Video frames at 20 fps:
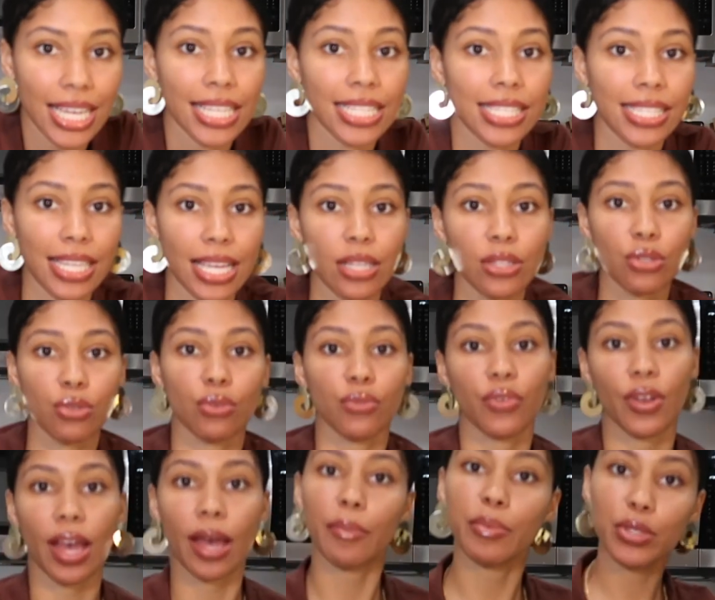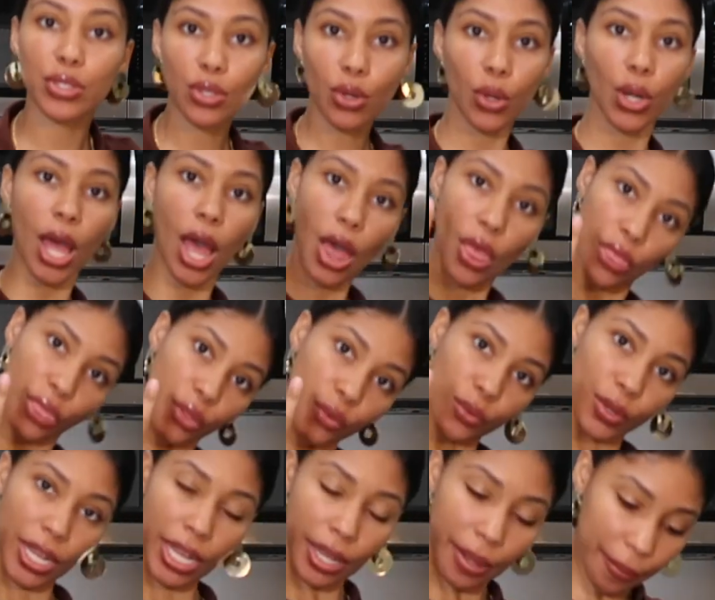and stay tuned for episode
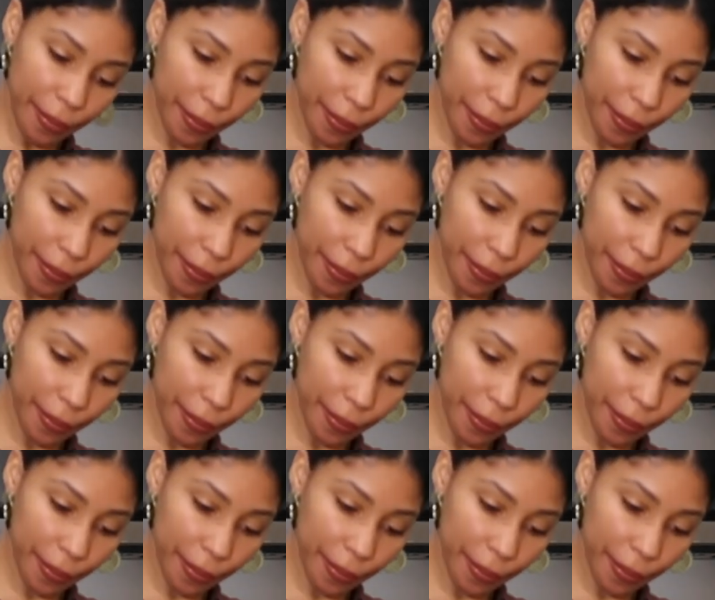3.